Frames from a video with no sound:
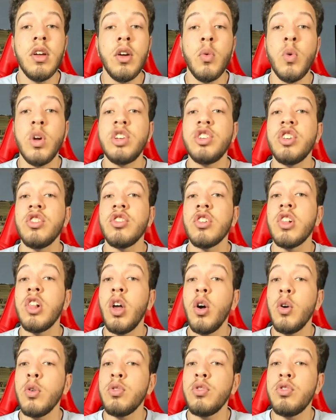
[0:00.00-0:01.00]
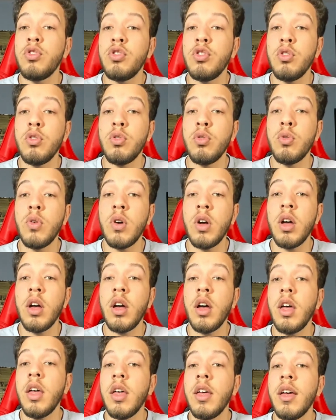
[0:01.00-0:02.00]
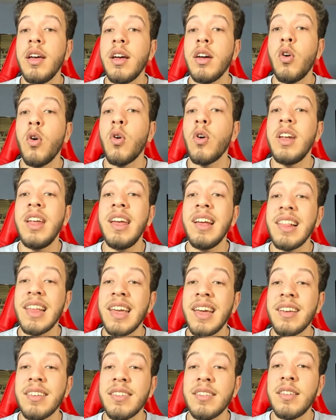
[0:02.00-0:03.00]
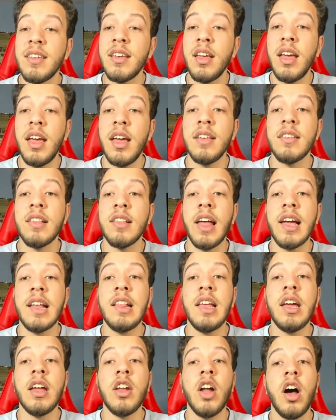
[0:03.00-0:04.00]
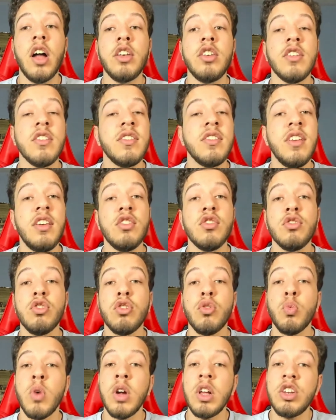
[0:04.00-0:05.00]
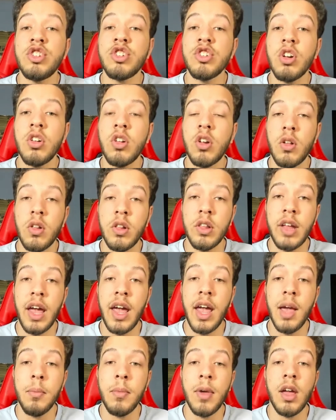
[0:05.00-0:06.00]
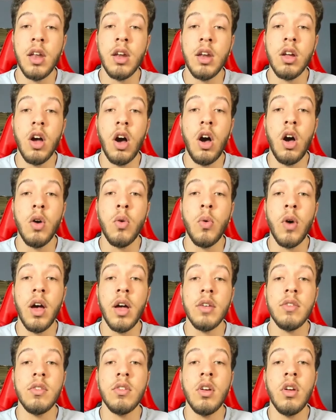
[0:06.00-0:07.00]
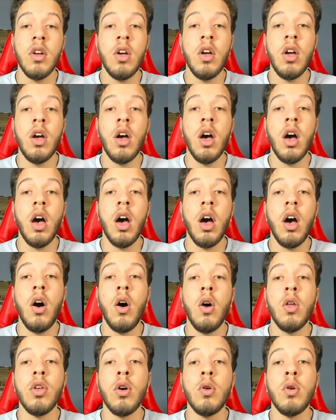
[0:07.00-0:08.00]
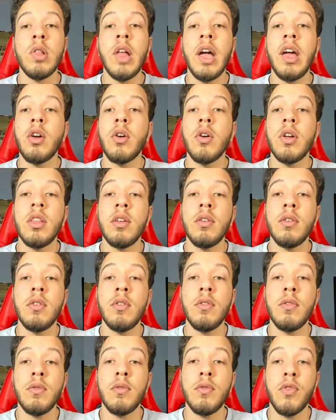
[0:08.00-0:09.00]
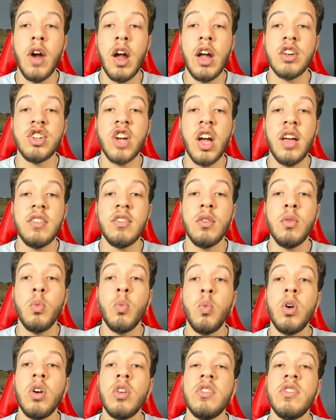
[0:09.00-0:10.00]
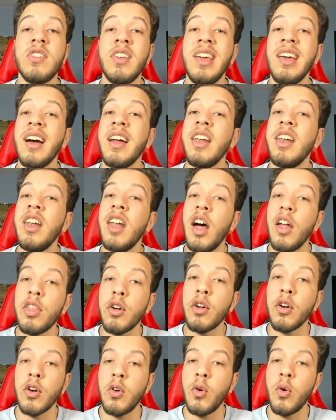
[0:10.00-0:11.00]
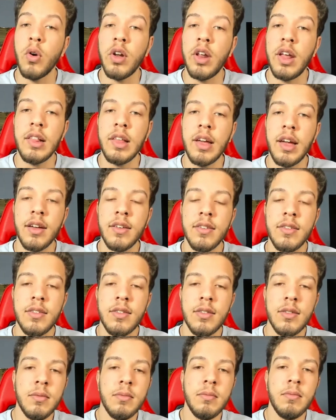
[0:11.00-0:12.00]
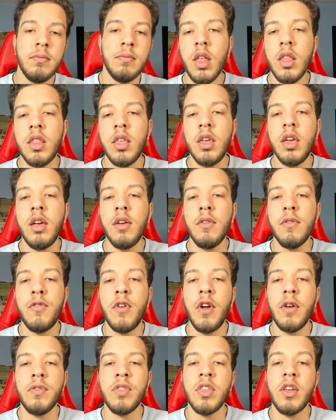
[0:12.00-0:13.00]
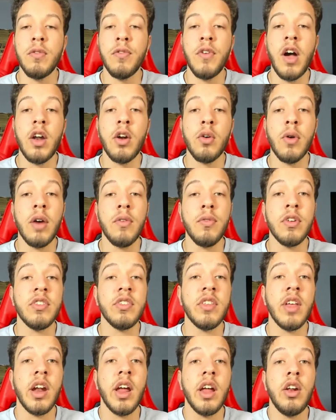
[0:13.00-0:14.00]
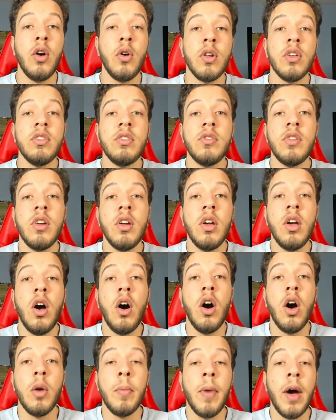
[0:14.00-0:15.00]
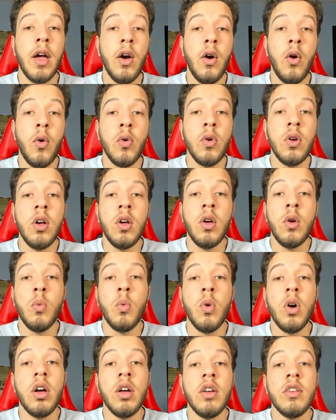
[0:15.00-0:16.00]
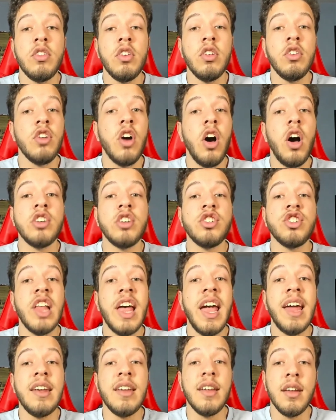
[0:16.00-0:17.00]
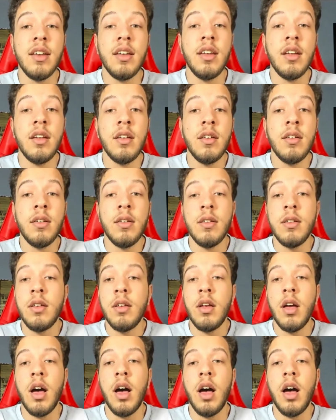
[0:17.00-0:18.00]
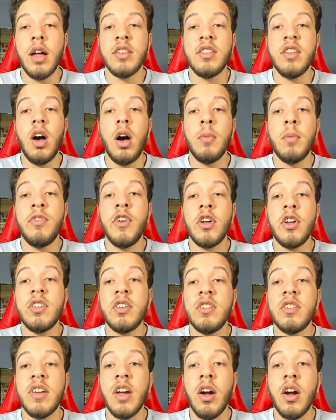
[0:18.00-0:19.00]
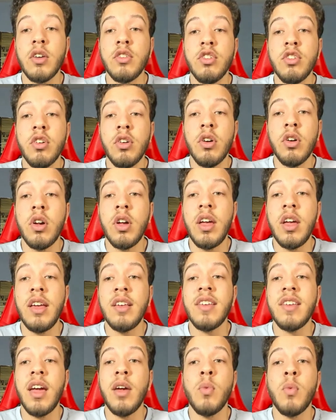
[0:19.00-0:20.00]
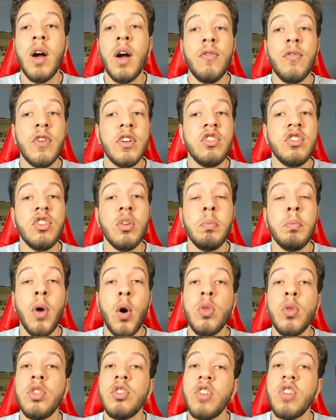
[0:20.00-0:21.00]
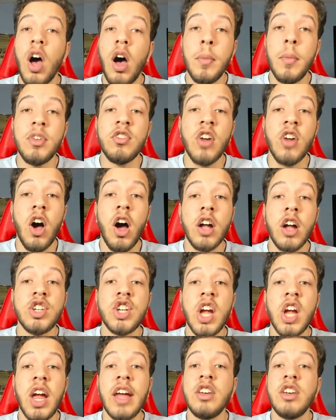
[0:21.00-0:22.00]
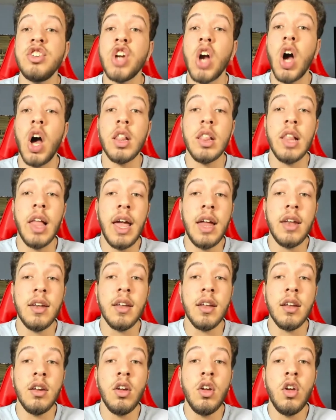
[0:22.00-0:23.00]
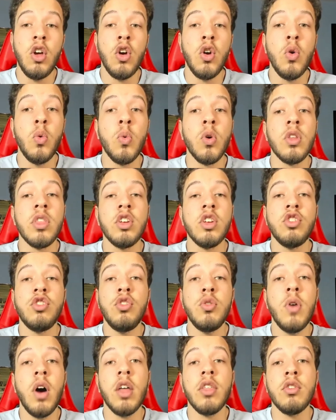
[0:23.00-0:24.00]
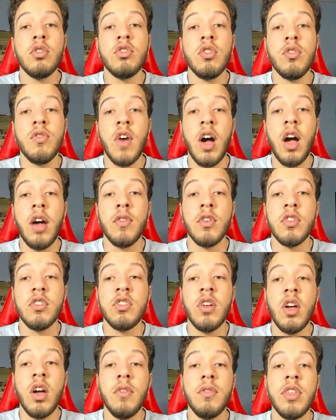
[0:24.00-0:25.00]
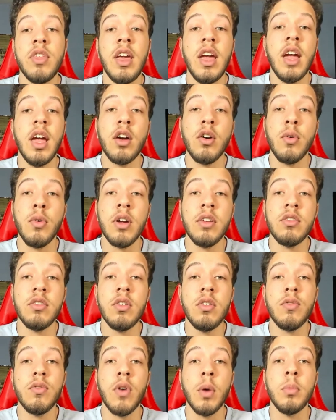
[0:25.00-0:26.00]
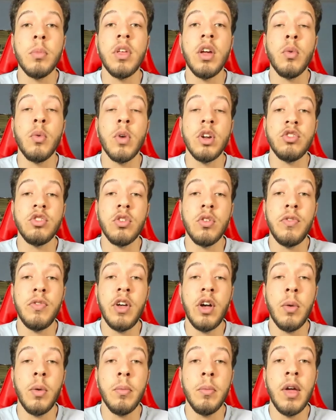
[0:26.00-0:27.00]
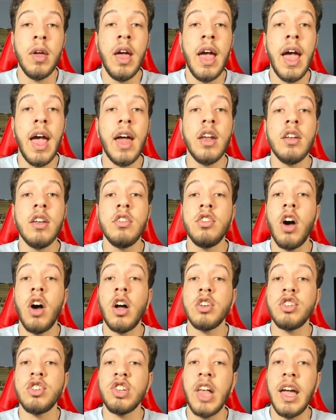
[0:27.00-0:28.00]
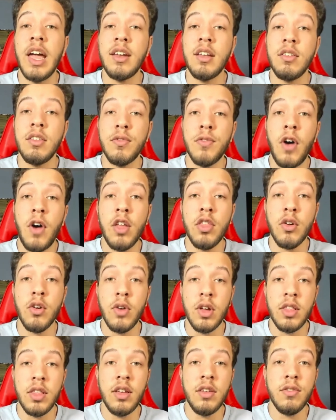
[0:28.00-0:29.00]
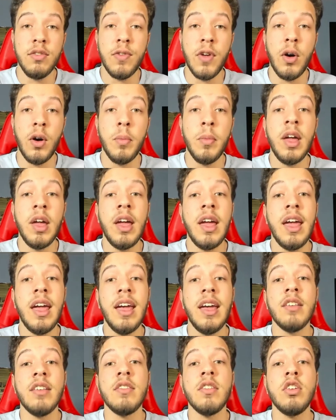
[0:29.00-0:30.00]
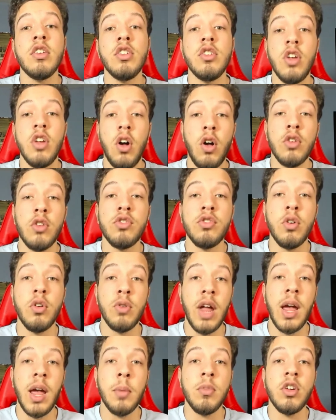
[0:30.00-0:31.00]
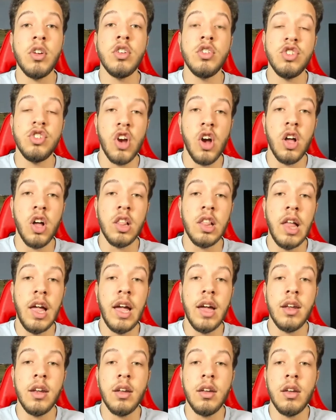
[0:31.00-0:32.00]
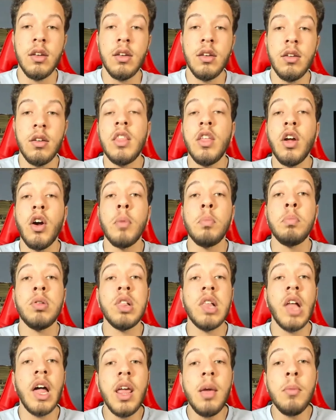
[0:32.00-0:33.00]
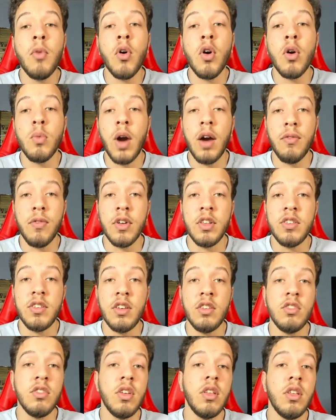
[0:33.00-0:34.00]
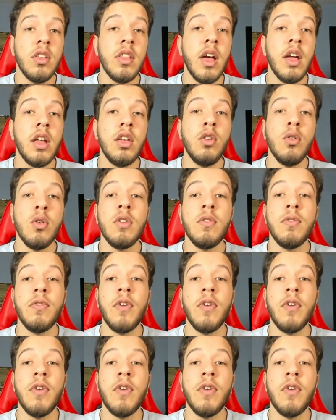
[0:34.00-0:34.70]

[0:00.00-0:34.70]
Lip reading: which is close to Cornelius, is likely a nod to Caesar's original name in Conquest, although later in the franchise, we'll see another Cornelius. The fifth and final reference that I noticed on my own was Dodge Landon. Tom Felton's character is a reference to both Thomas Dodge and John Landon, who were the two other survivors of the Icarus from the original film. And Dodge Landon's father in this film is also named John Landon. There are plenty more references that you could